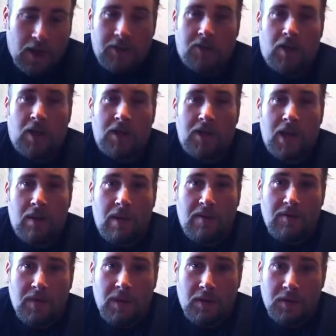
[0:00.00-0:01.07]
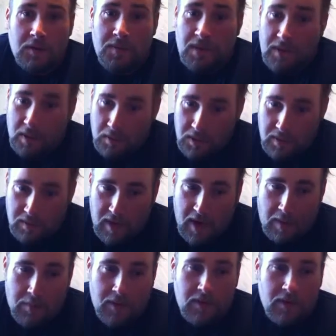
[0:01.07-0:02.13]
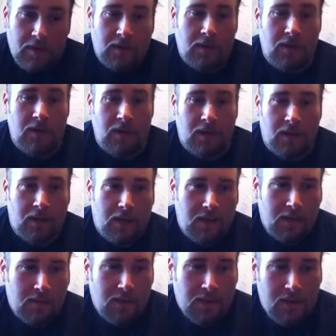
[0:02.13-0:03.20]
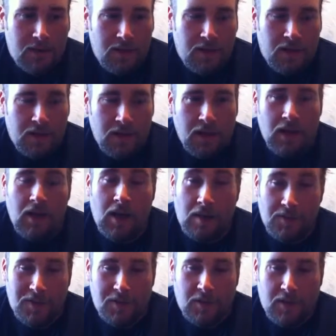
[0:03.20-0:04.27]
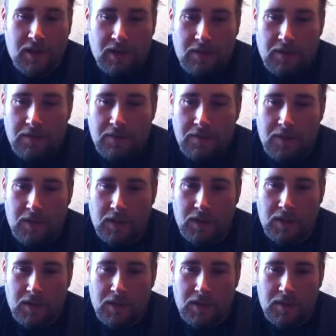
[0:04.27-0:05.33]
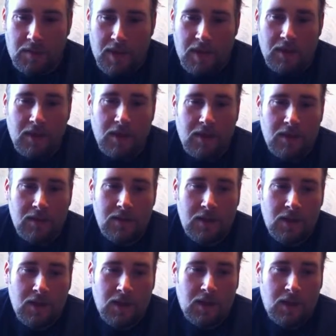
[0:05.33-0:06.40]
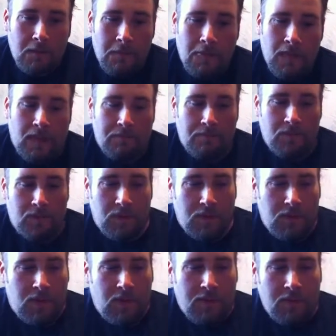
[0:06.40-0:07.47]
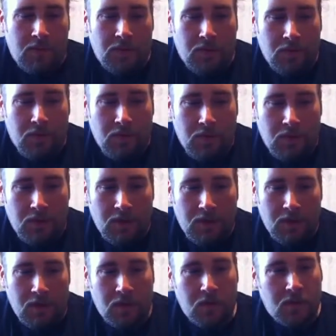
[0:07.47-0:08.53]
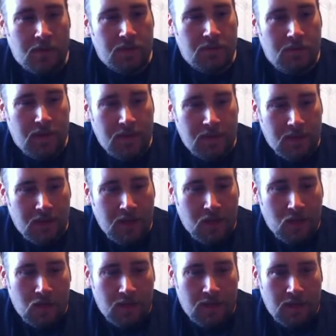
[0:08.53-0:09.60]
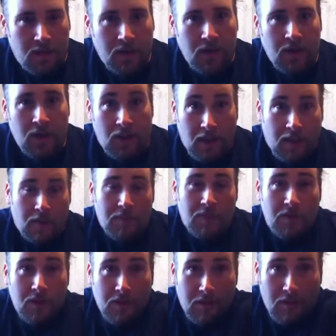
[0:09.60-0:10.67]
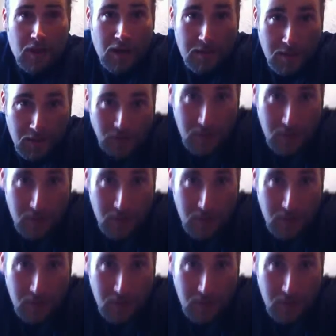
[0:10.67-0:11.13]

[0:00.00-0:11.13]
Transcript: I try and stay away from the don'ts, but don'ts have happened. But I'm still here. But the main thing is, even when you're loading with basic equipment, like I'm just going to grab you